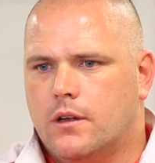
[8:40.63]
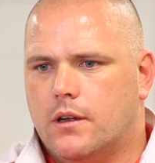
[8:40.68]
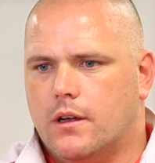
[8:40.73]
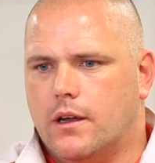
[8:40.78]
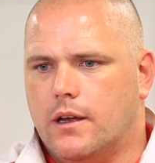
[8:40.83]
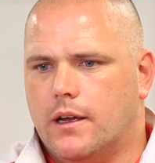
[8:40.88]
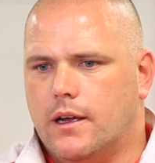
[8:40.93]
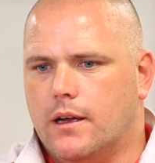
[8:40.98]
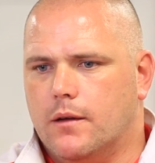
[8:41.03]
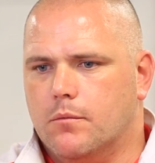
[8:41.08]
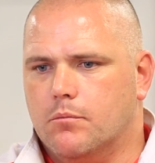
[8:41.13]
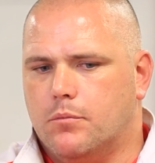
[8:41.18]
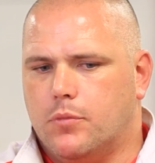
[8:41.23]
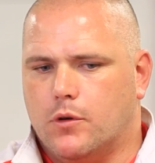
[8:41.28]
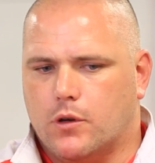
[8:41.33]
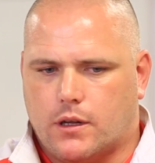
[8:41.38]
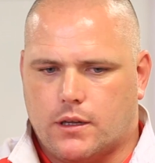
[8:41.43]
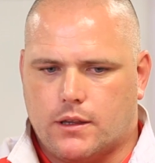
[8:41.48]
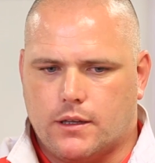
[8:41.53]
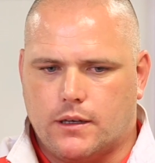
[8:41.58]

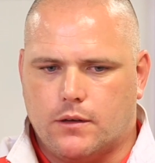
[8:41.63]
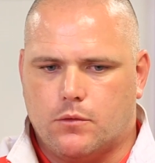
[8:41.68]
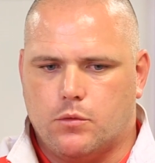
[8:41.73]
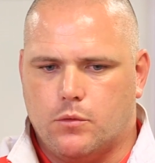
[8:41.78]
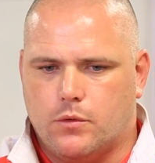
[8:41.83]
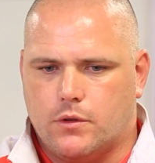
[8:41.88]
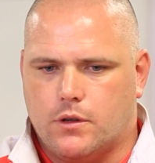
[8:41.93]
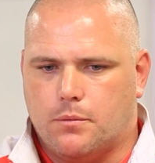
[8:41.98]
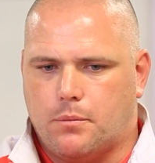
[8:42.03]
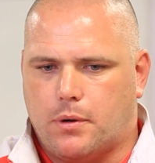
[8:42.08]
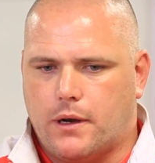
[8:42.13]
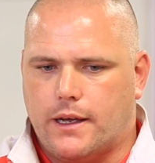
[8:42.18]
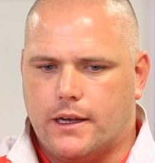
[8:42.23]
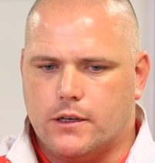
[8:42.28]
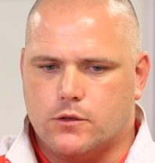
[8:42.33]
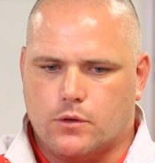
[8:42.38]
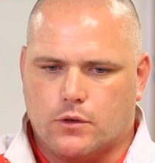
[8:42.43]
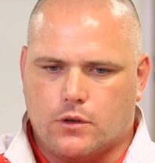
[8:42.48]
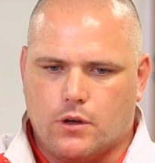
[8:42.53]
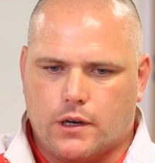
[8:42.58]
But I think with the
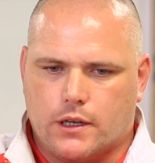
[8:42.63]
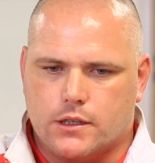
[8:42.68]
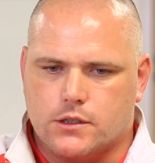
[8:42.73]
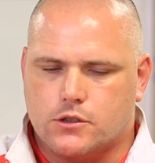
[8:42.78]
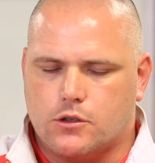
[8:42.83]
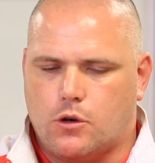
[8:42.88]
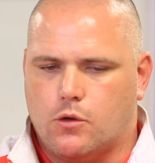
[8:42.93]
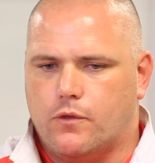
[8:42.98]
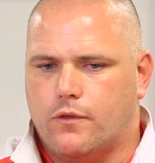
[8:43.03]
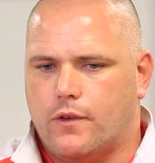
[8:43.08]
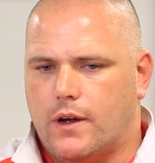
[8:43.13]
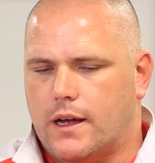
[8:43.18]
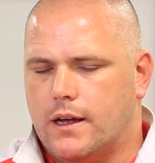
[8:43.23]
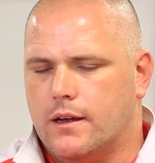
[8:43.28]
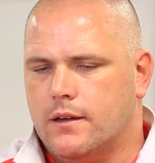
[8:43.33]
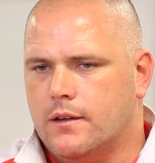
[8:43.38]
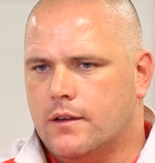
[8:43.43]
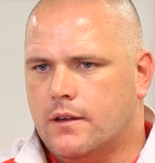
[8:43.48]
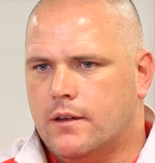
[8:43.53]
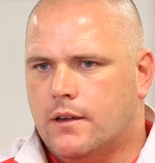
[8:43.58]
players we've got in so far,